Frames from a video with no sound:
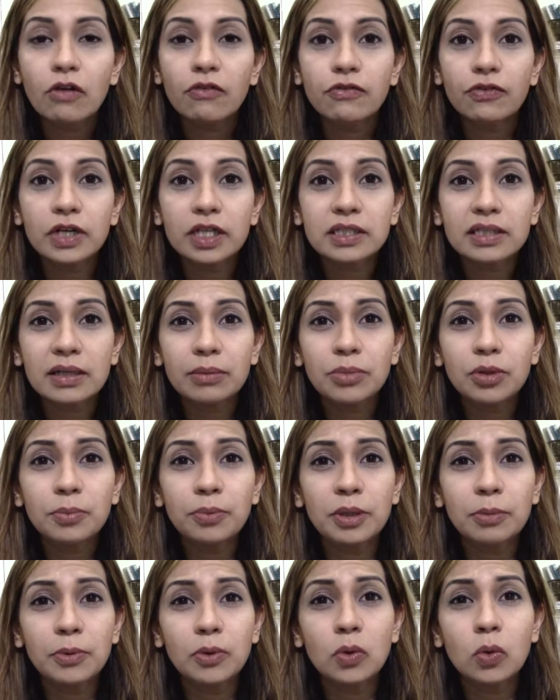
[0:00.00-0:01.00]
For example,
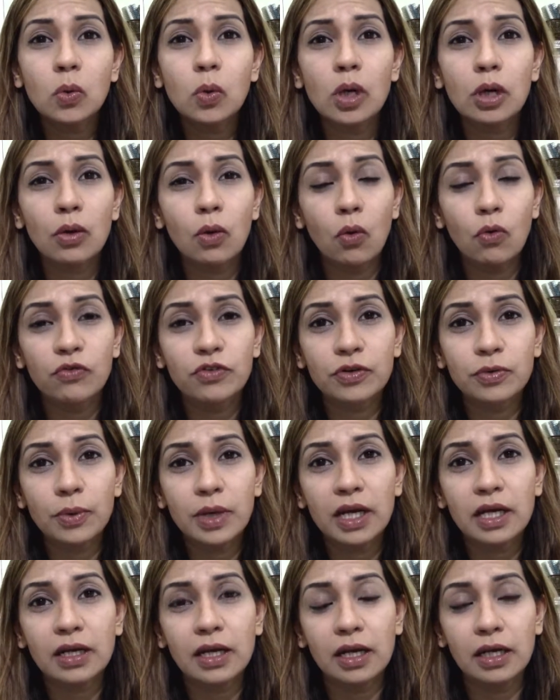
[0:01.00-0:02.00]
people who are
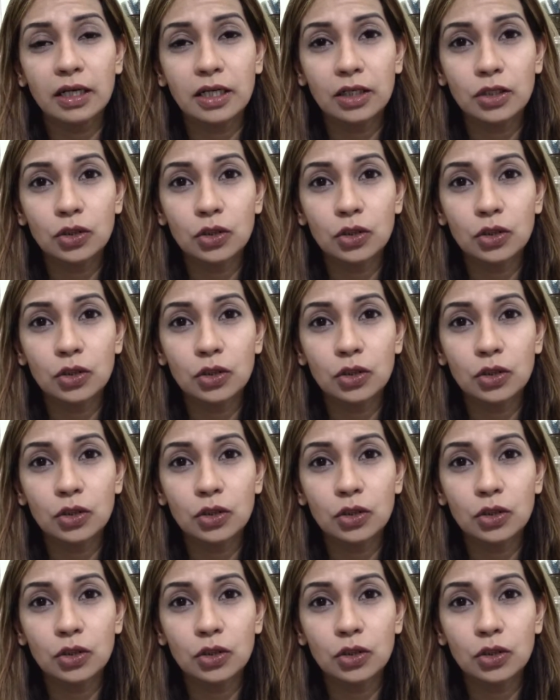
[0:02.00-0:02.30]
overweight and need